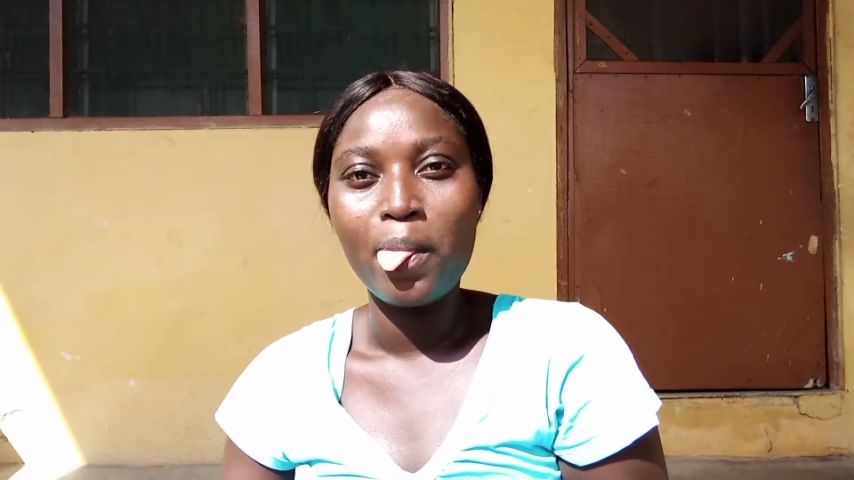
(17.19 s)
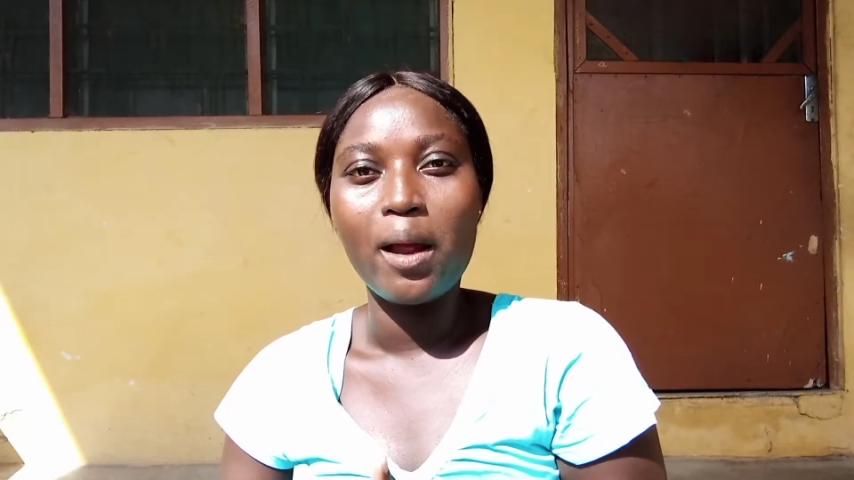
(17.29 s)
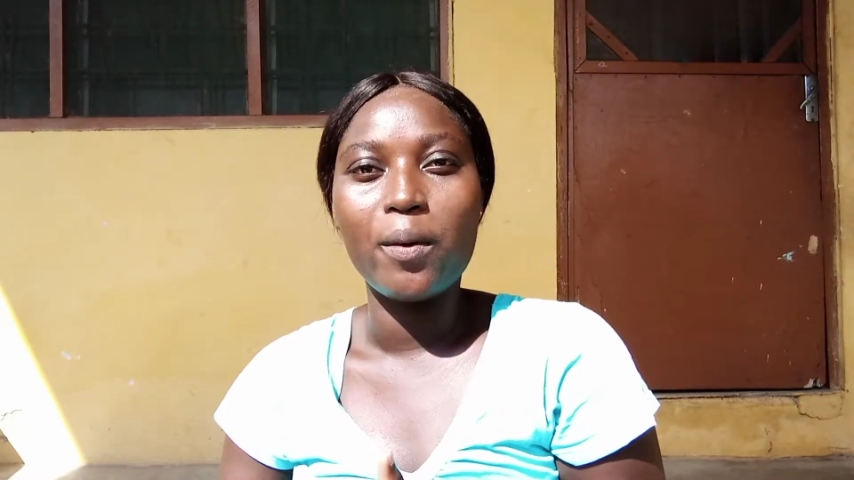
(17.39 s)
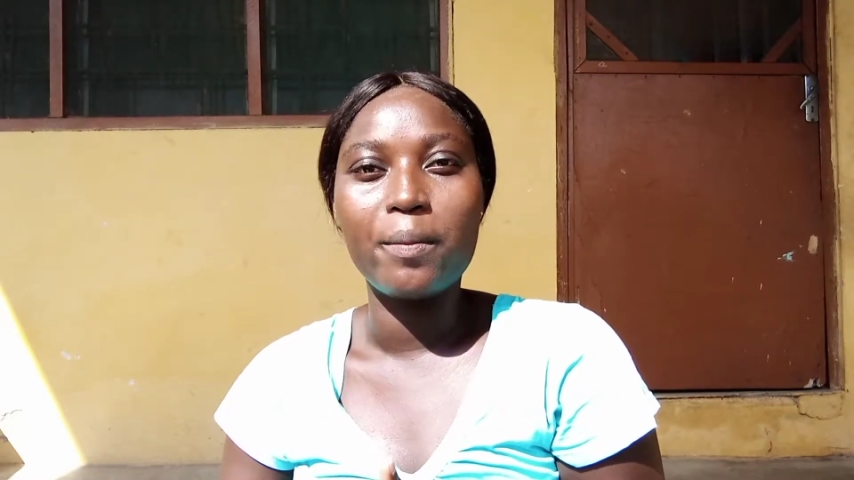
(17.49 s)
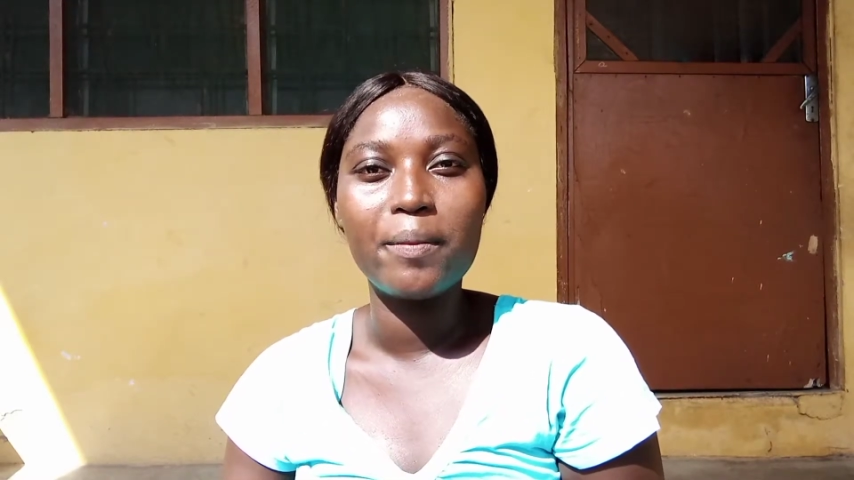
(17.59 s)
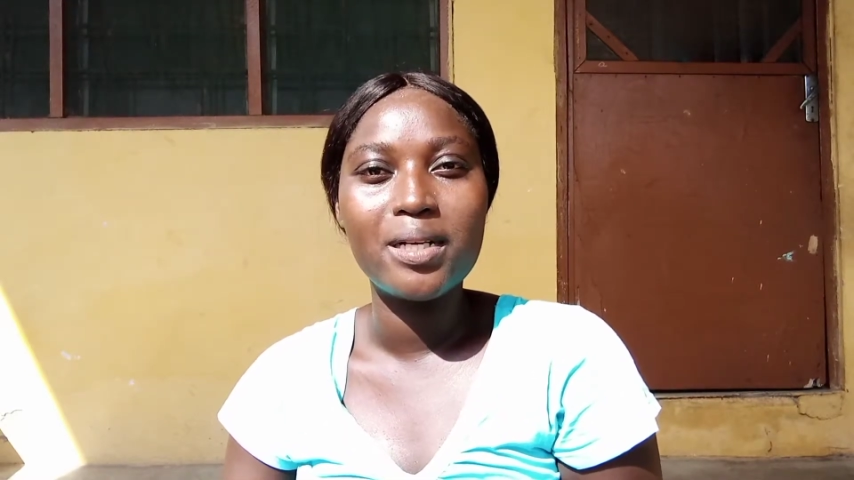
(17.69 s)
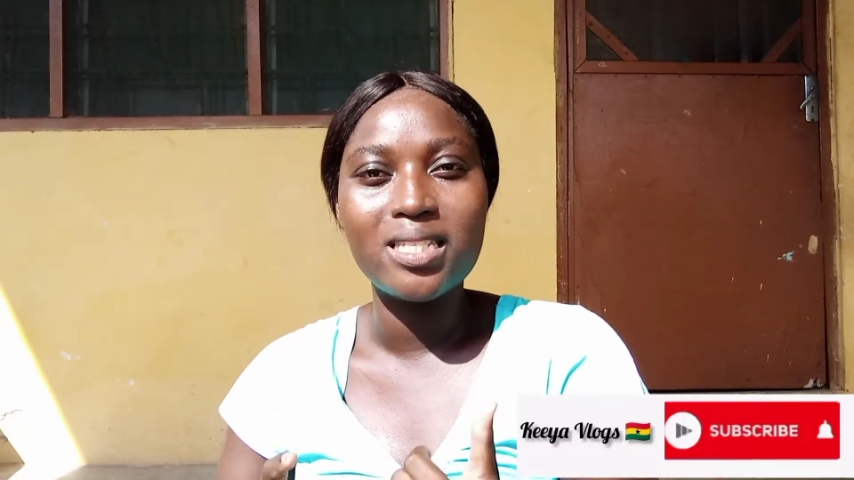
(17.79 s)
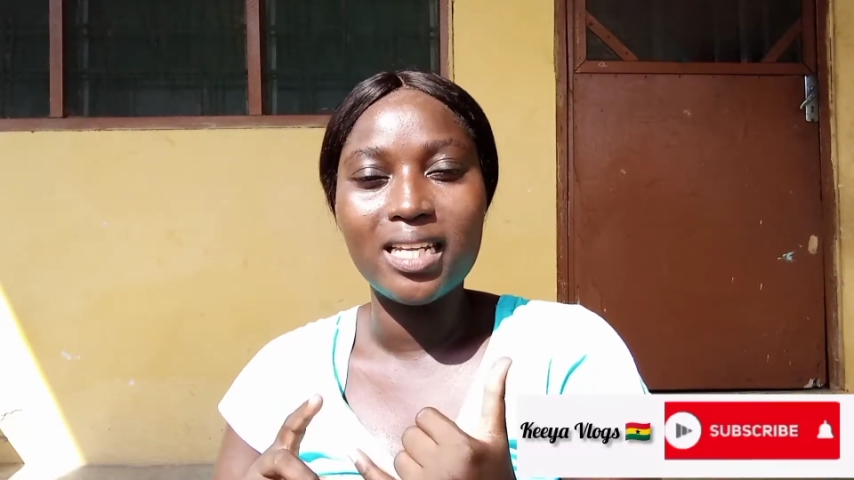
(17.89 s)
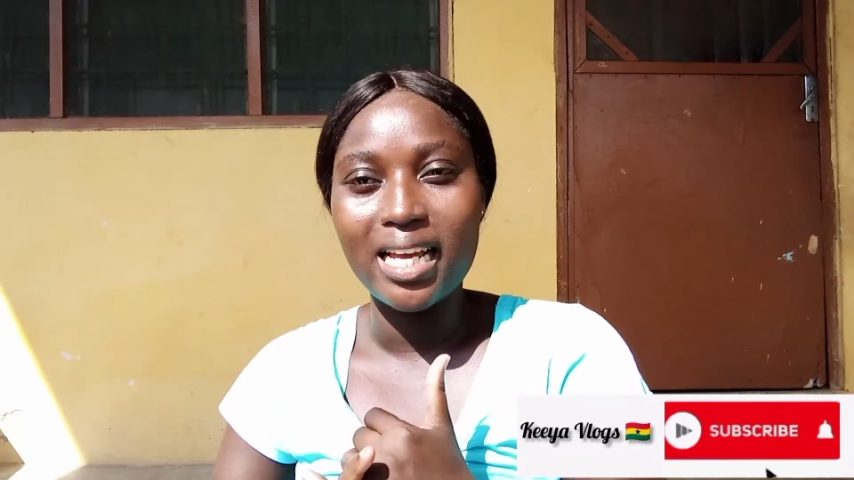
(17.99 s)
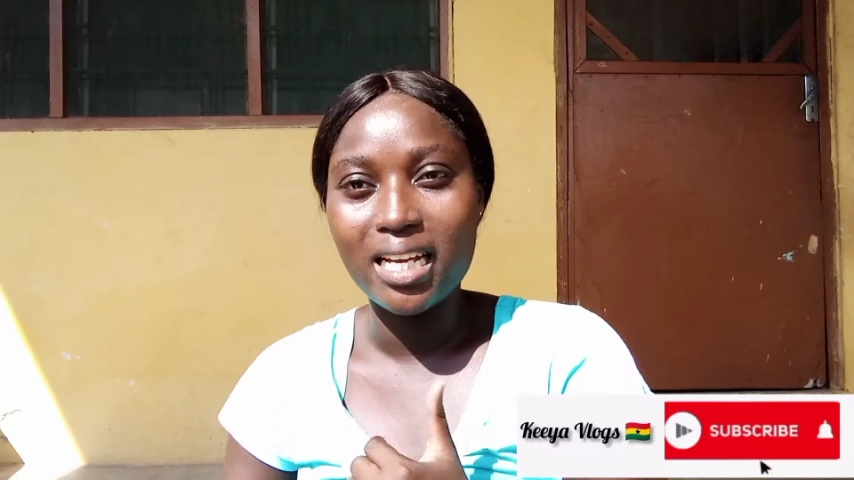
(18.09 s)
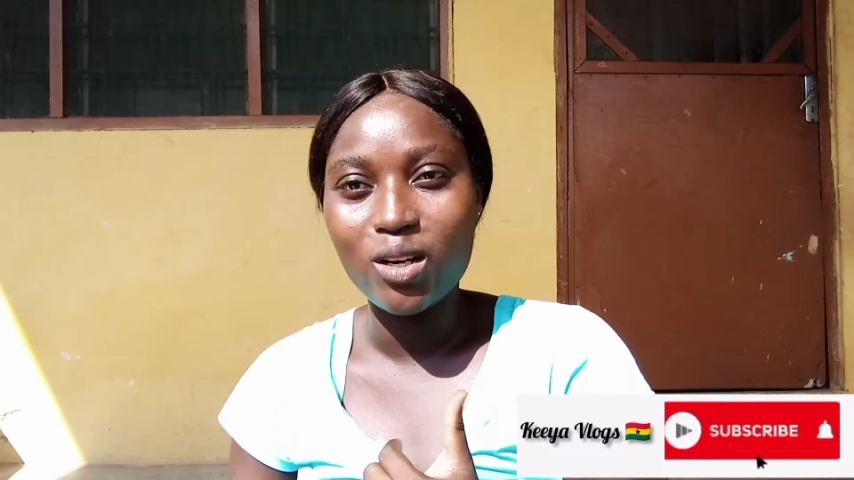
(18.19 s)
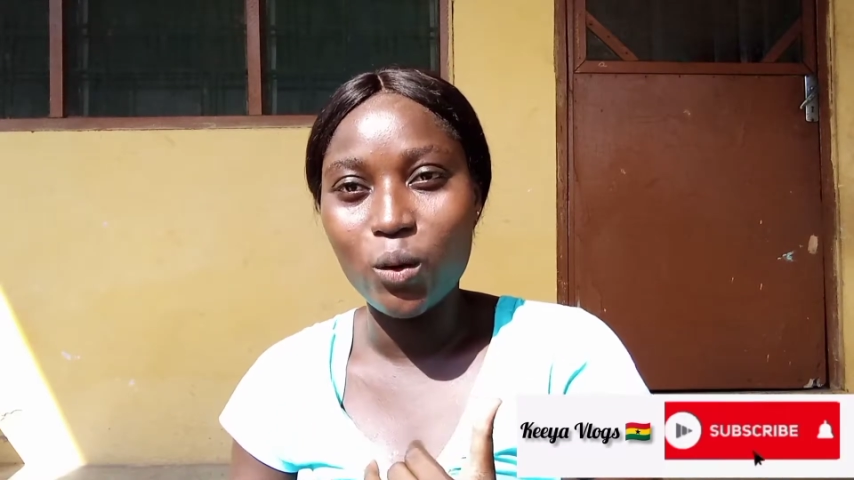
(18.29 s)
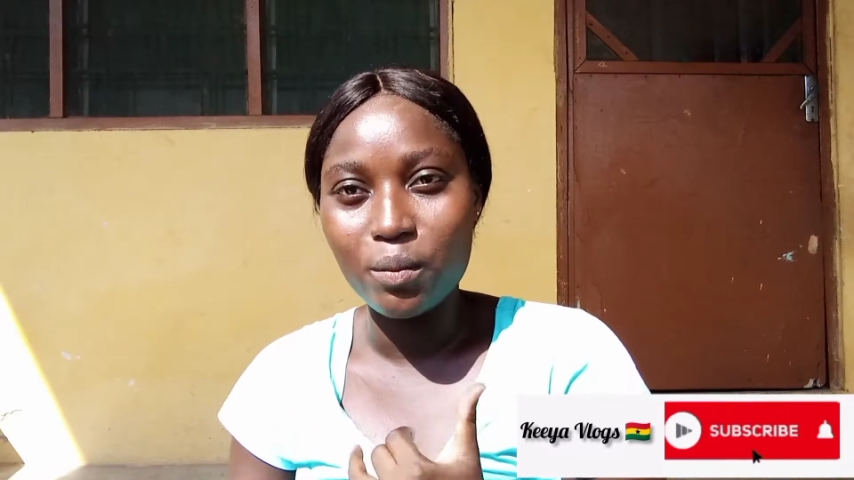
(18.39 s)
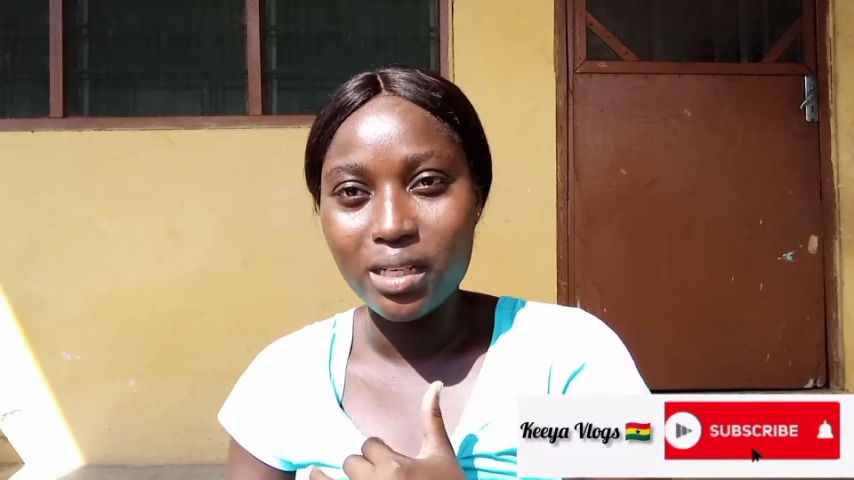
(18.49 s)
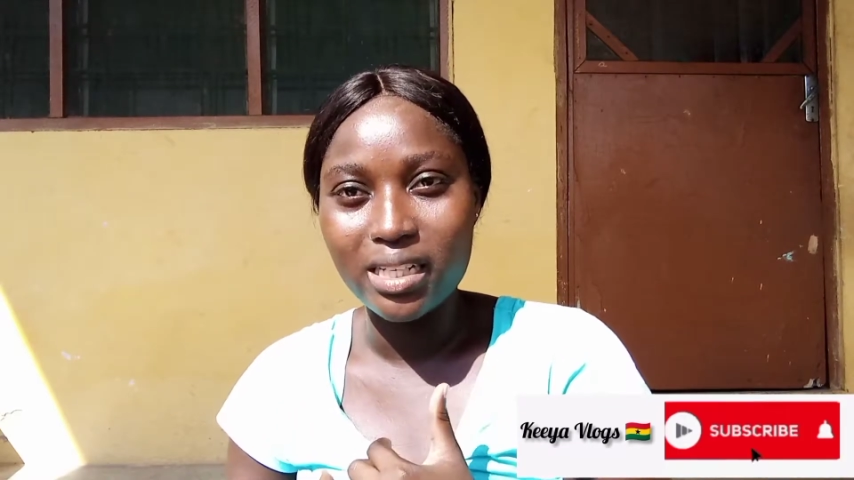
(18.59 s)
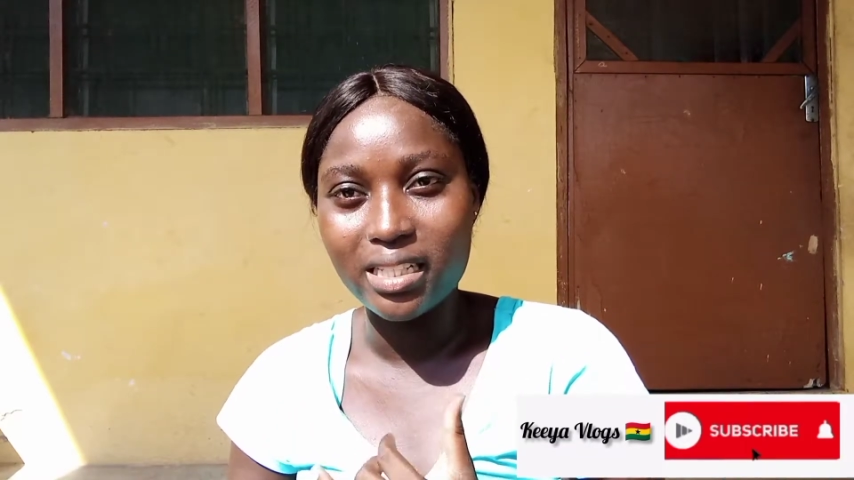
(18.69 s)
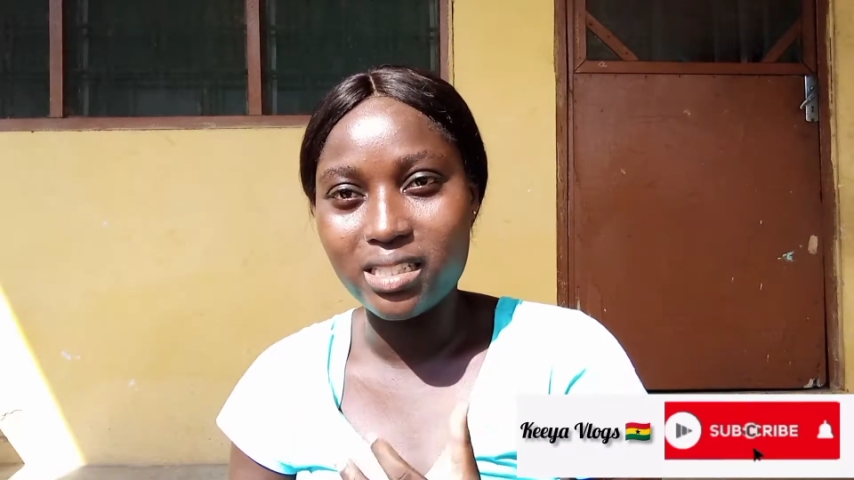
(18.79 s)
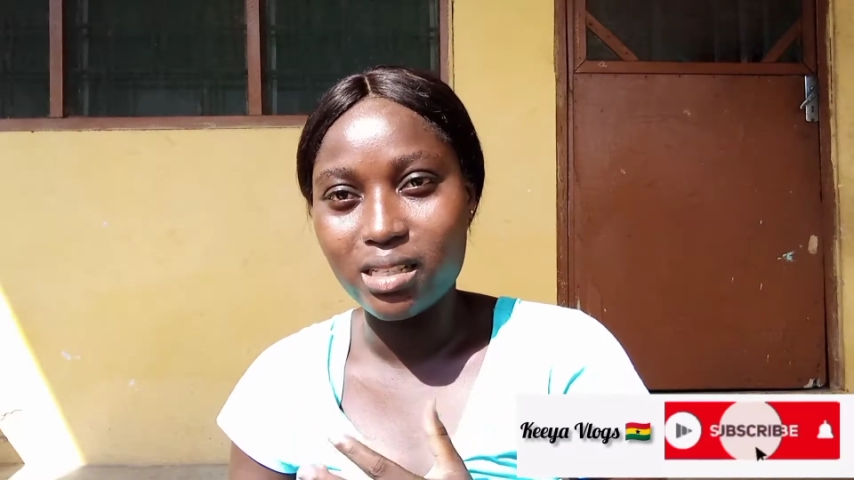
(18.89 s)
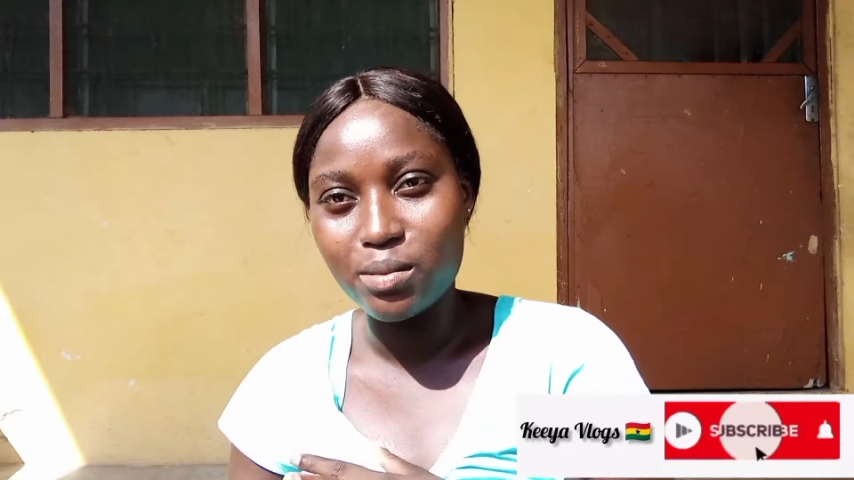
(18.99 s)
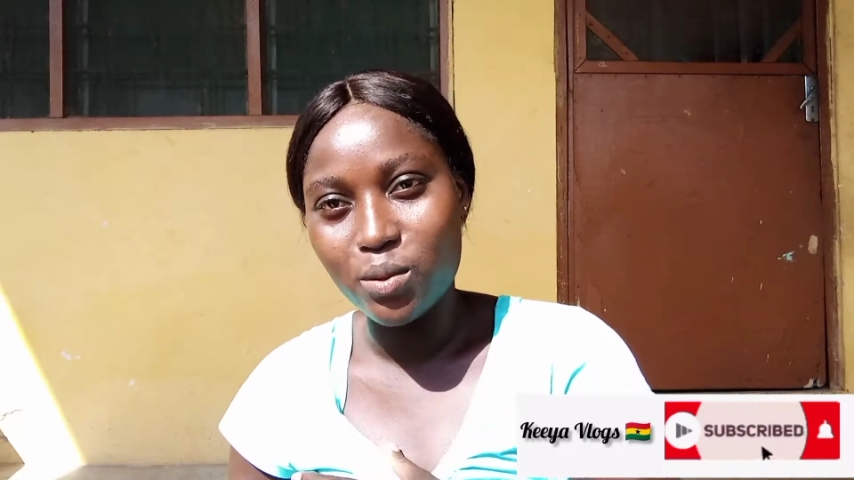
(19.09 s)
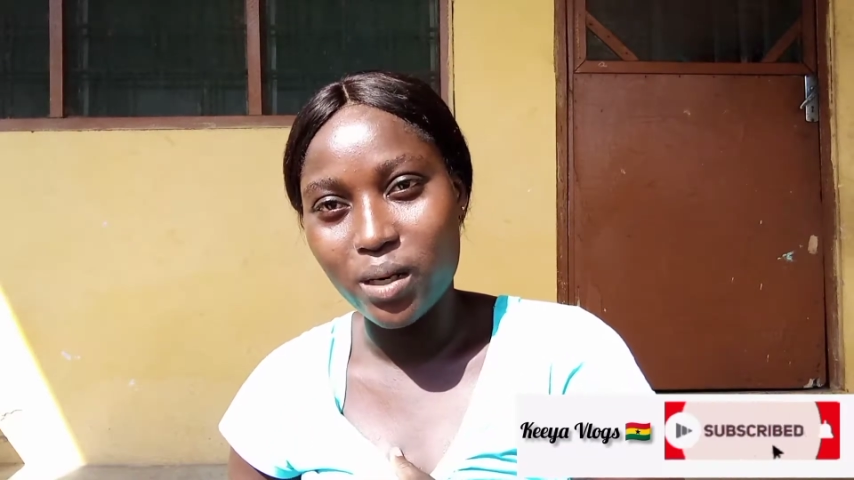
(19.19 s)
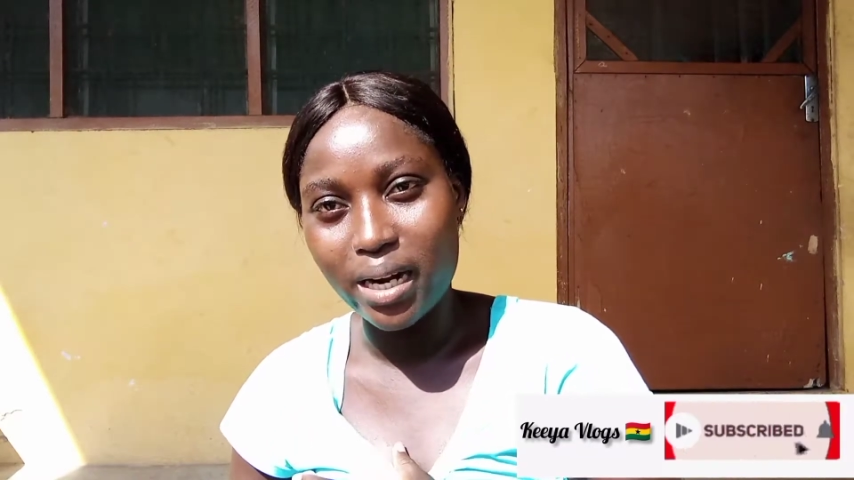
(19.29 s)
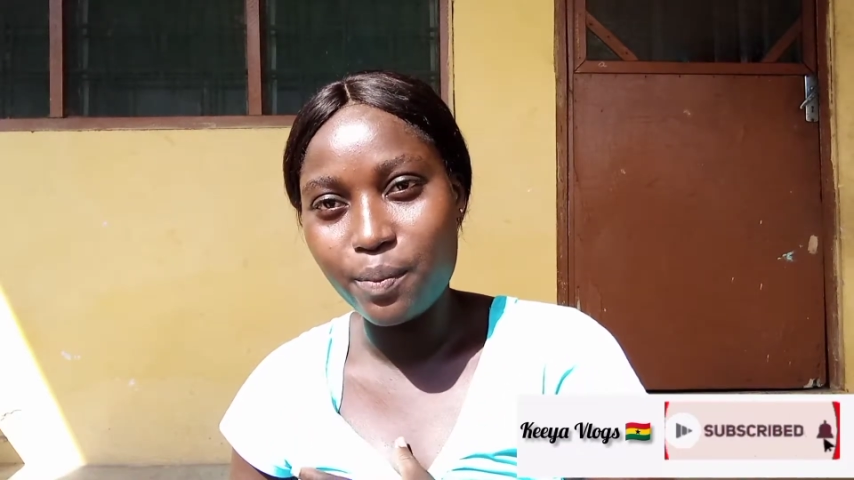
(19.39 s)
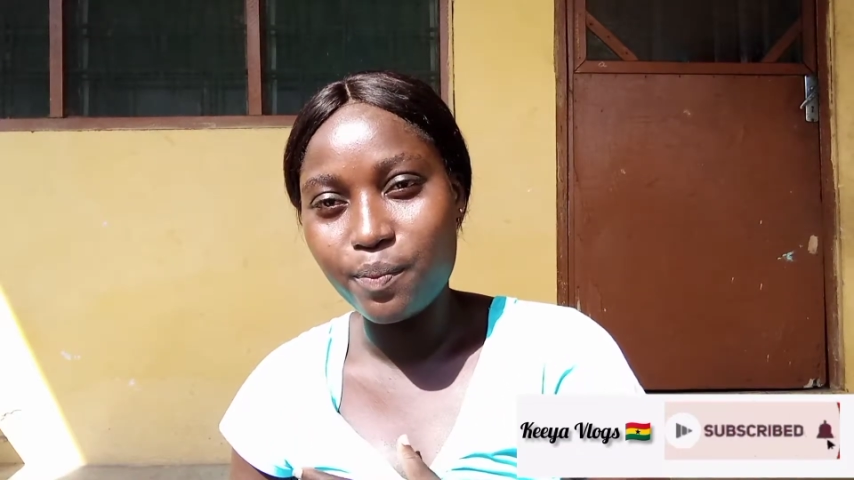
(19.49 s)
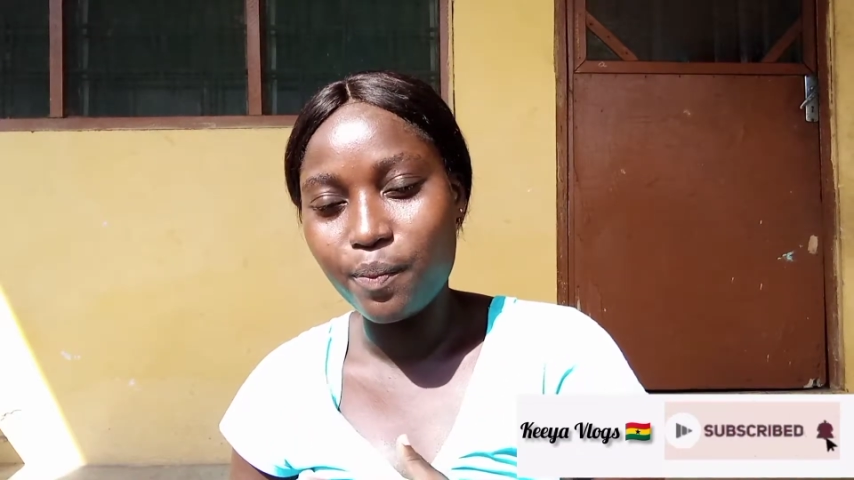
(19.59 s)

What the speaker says: remember to like, comment and subscribe